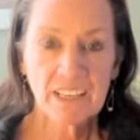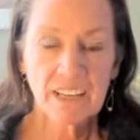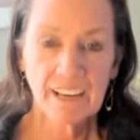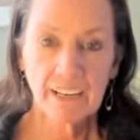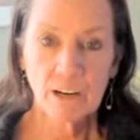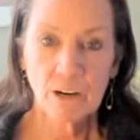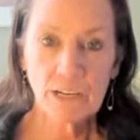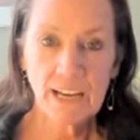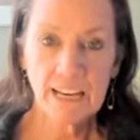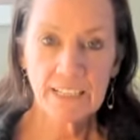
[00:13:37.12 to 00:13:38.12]
And go
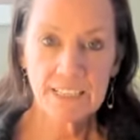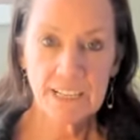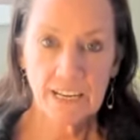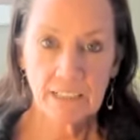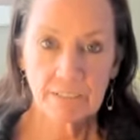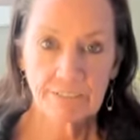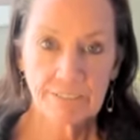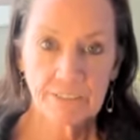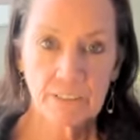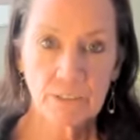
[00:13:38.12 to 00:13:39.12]
ahead and take a
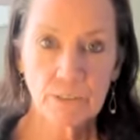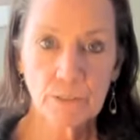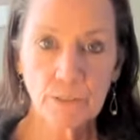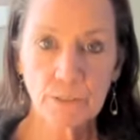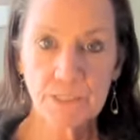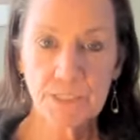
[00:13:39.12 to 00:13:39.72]
few